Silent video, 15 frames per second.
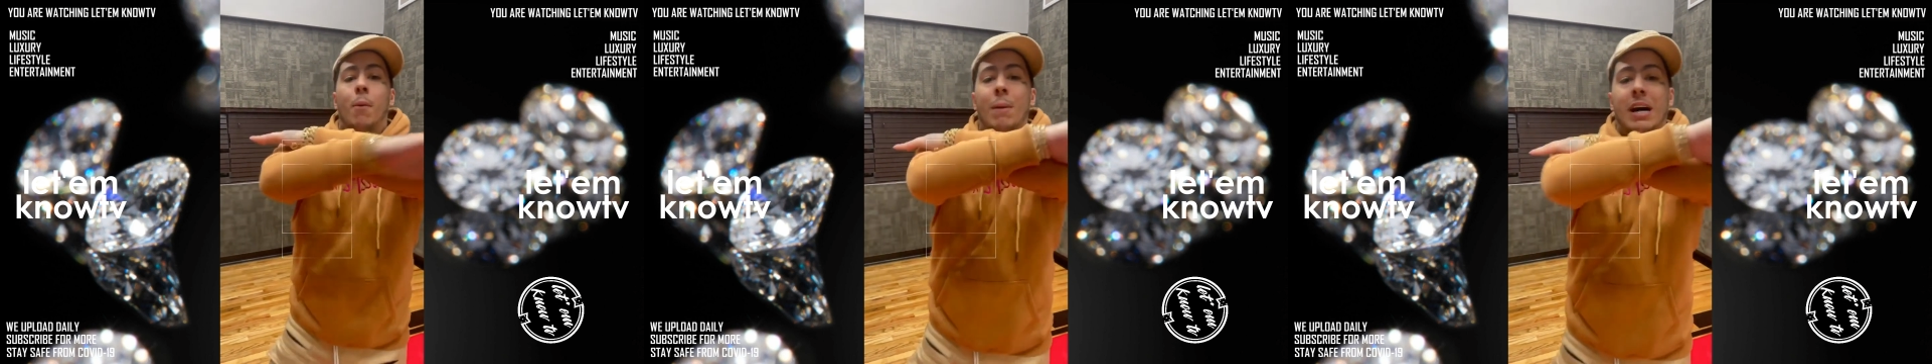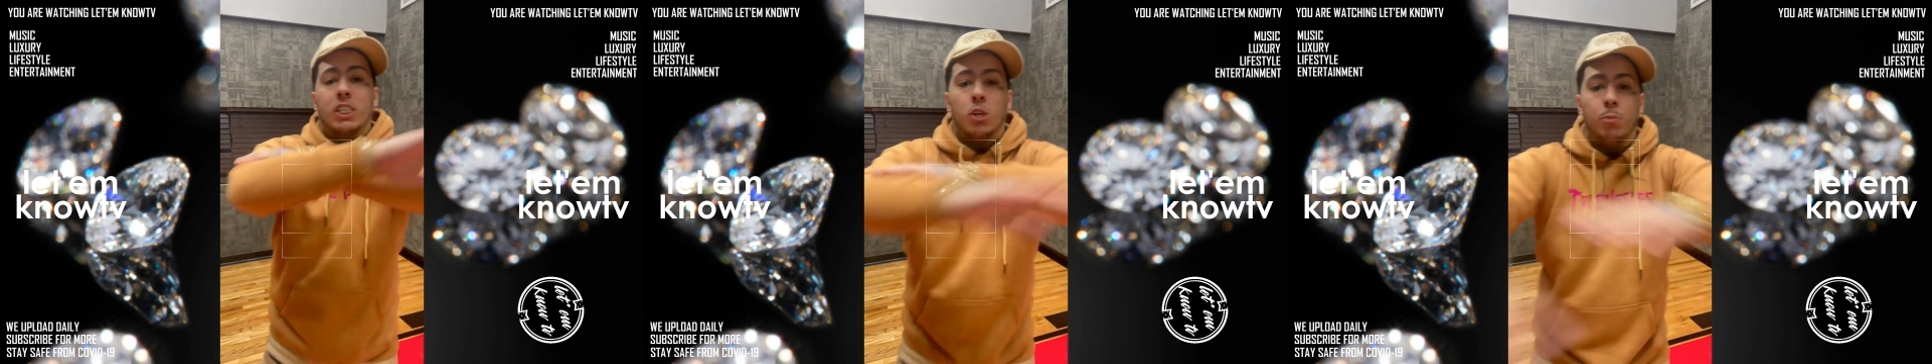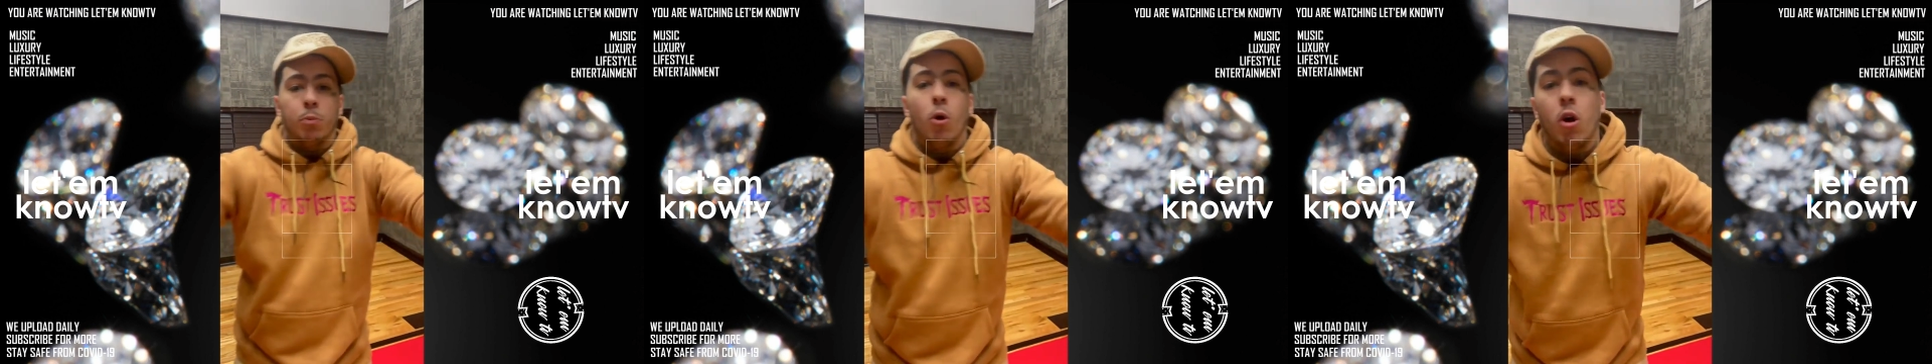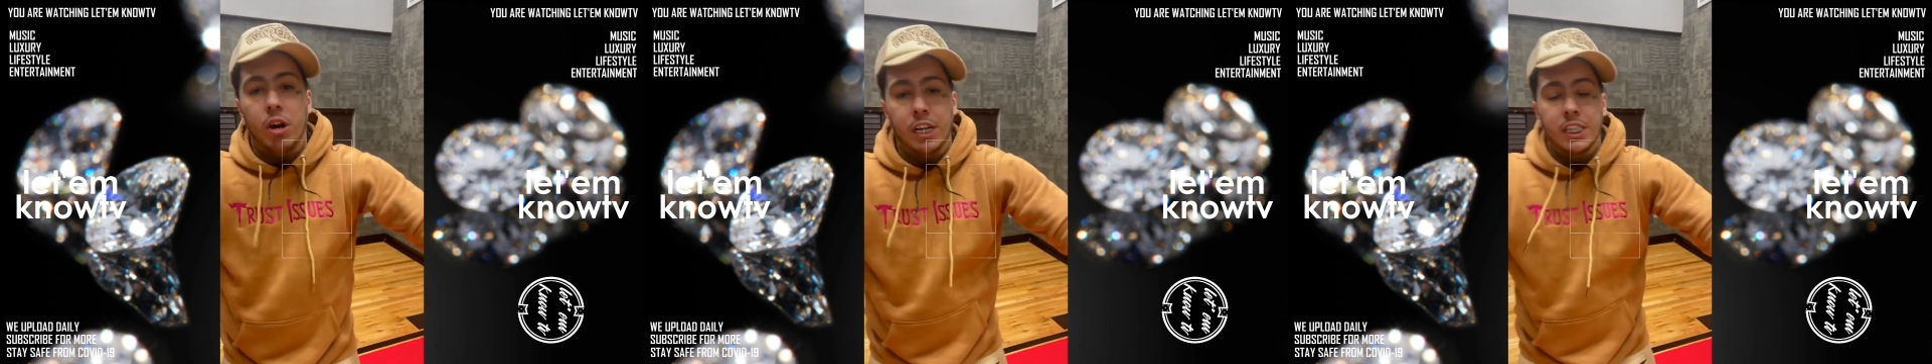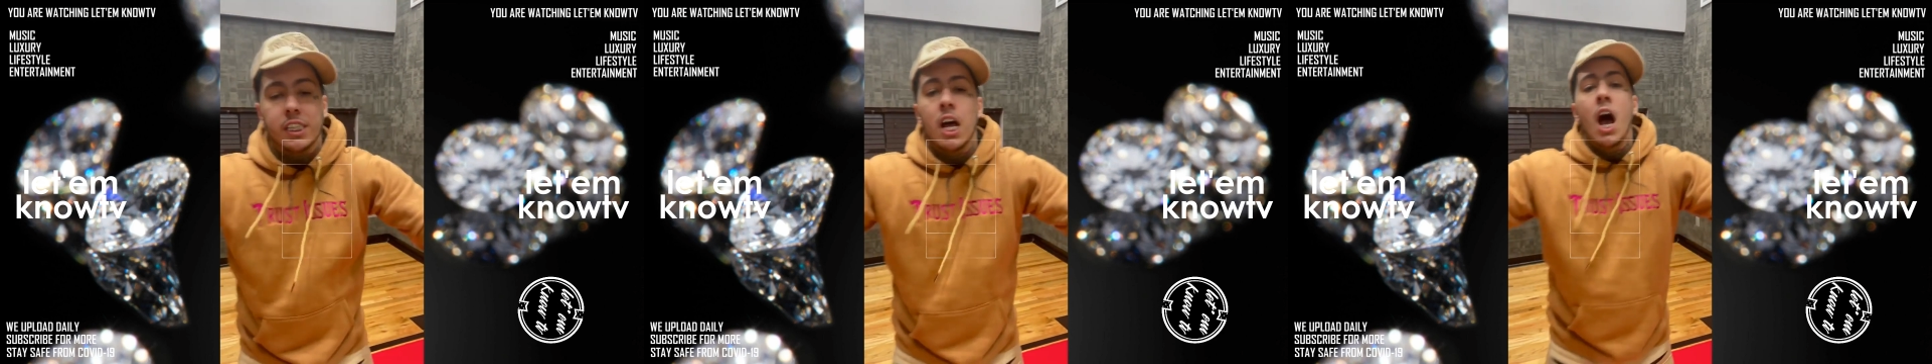all my
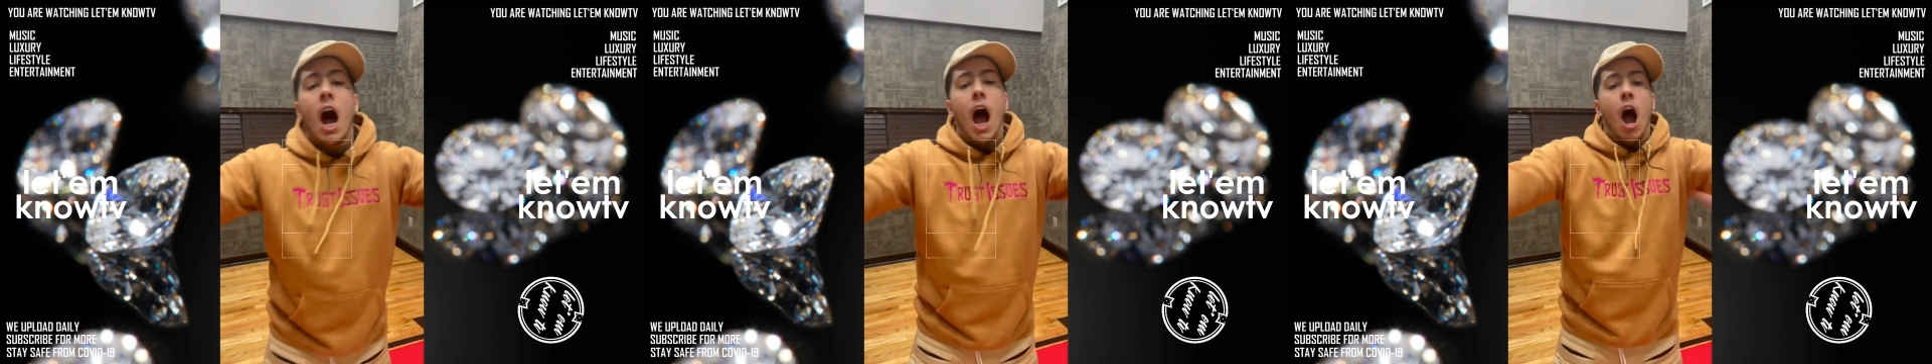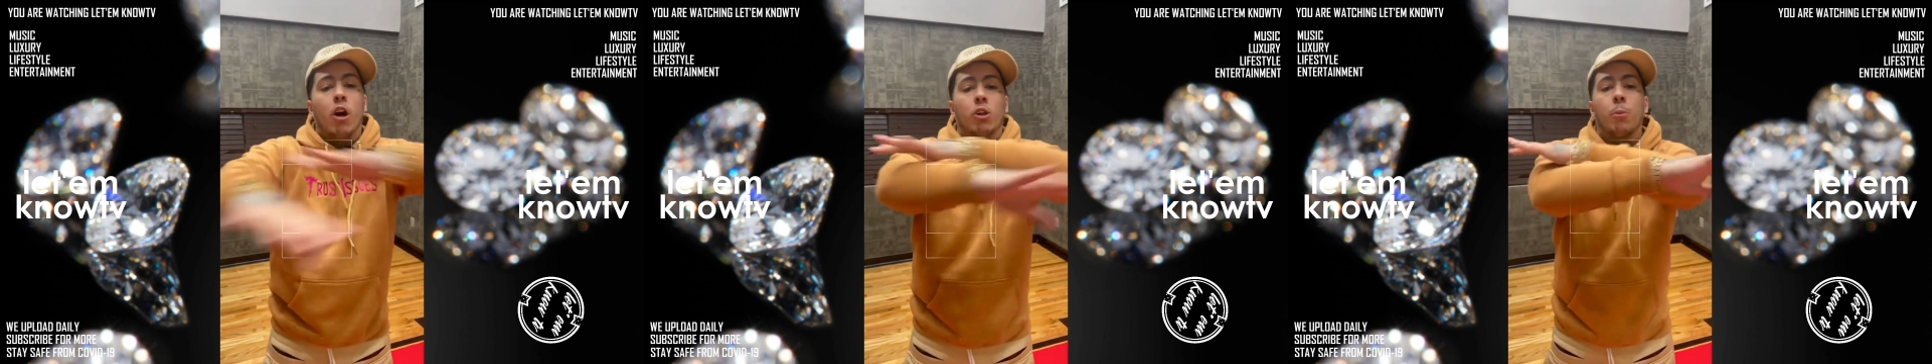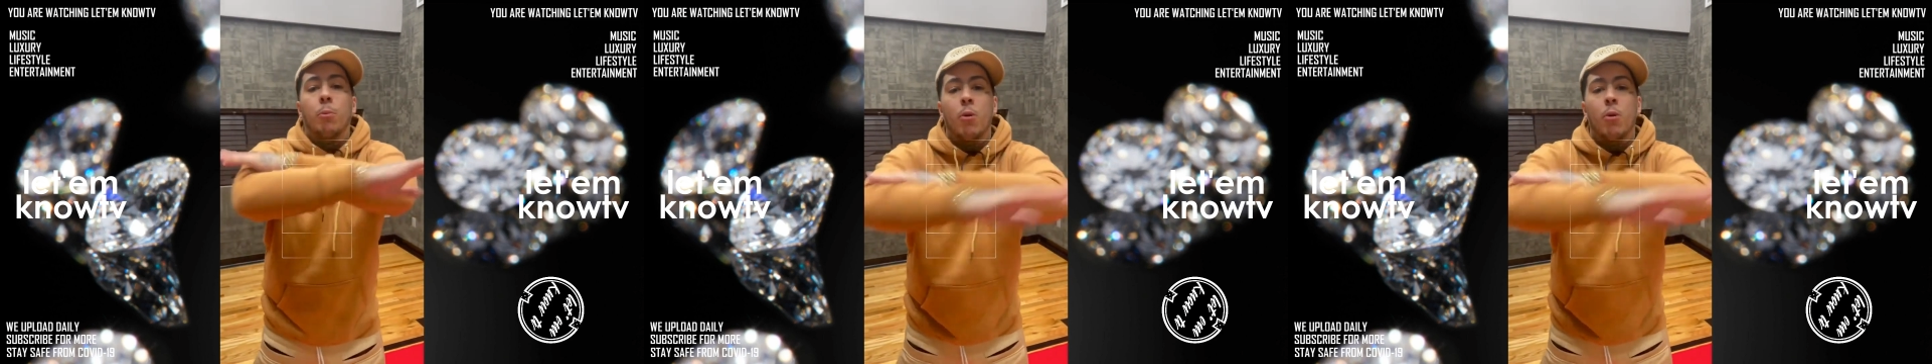supporters, all